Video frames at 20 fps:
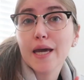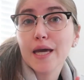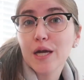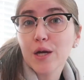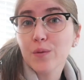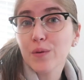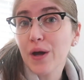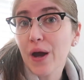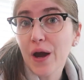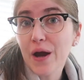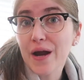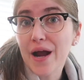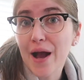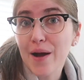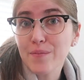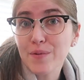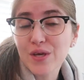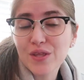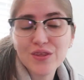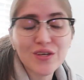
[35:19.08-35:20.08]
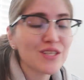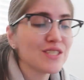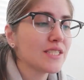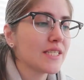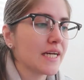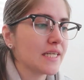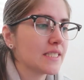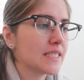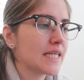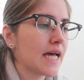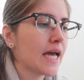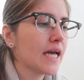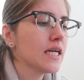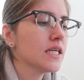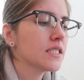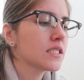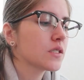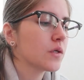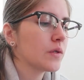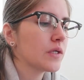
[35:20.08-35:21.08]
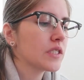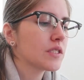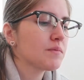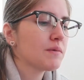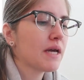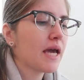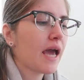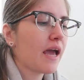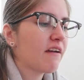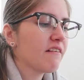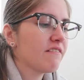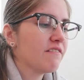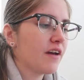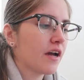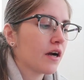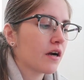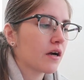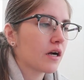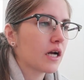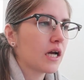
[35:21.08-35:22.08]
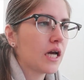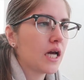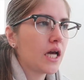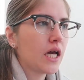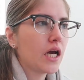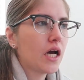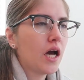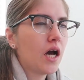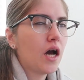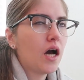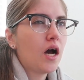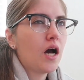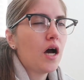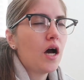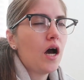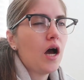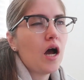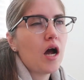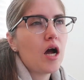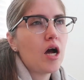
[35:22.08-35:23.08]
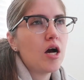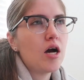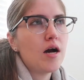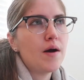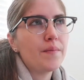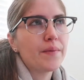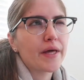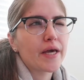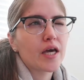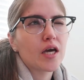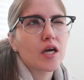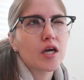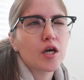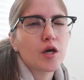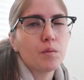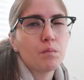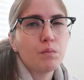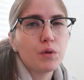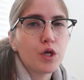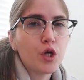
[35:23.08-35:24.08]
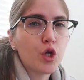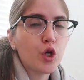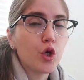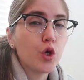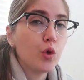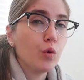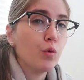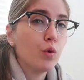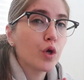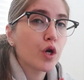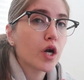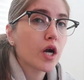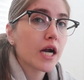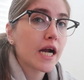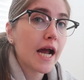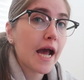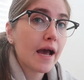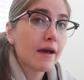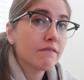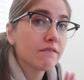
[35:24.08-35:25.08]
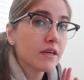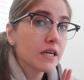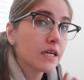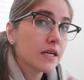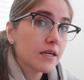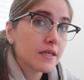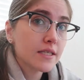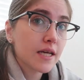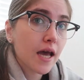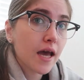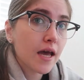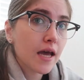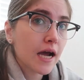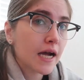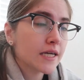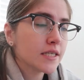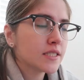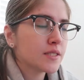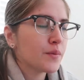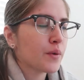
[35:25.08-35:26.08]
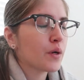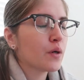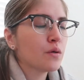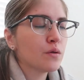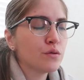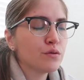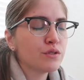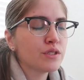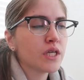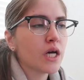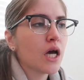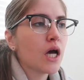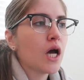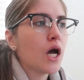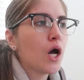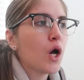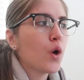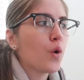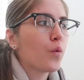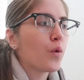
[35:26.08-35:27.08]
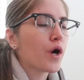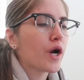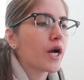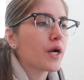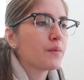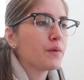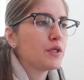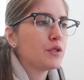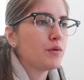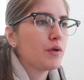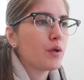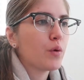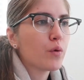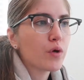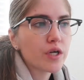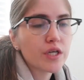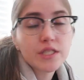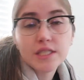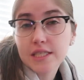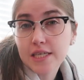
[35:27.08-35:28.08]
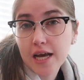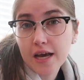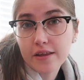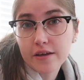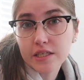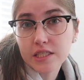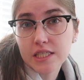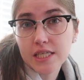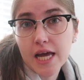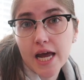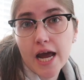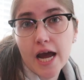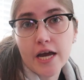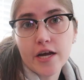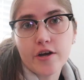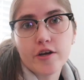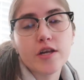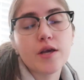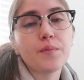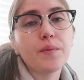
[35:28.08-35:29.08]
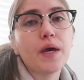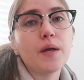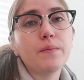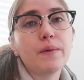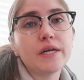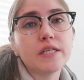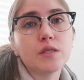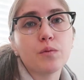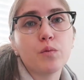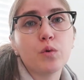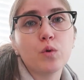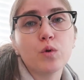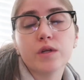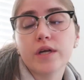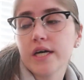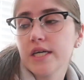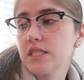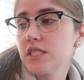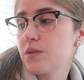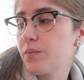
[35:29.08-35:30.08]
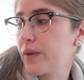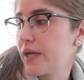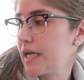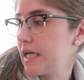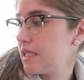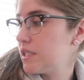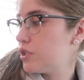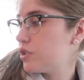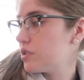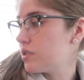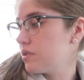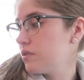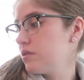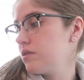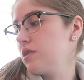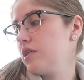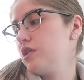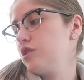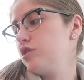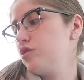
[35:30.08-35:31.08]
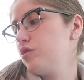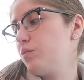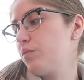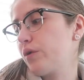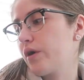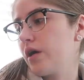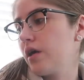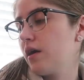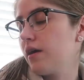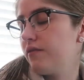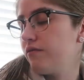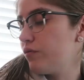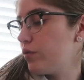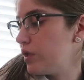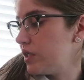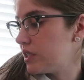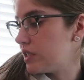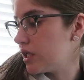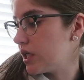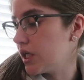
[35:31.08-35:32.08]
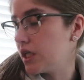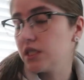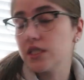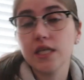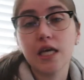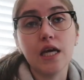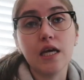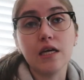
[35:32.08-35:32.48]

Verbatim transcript: here we are. Happy Thursday. Today is going to be a very um, like computer heavy day, I suppose. We're gonna be doing orders together today. I already made my to-pull list, but I still need to print invoices